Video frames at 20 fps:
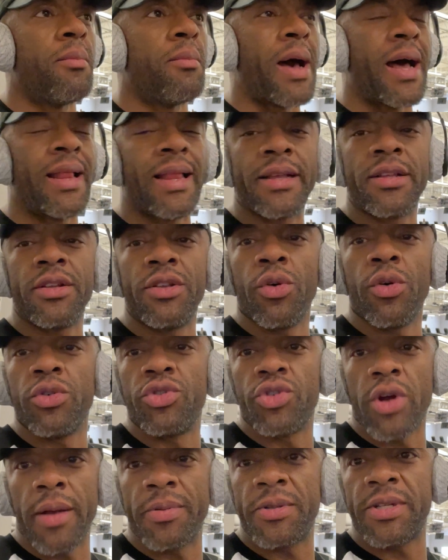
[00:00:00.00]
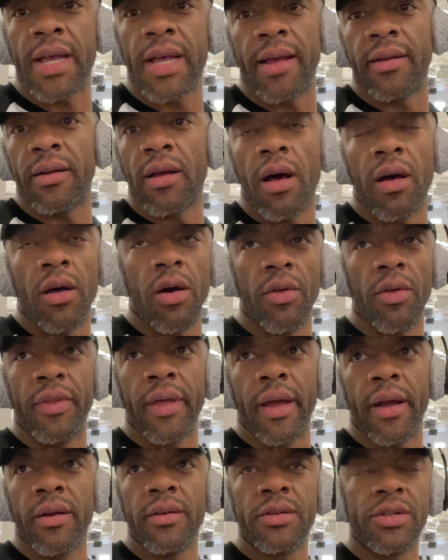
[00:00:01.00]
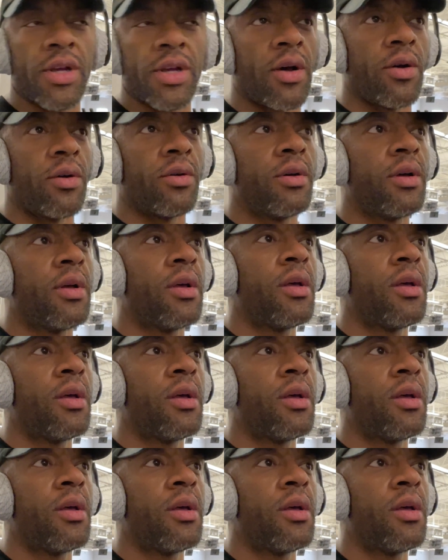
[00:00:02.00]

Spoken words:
I like to do a drop set on there, so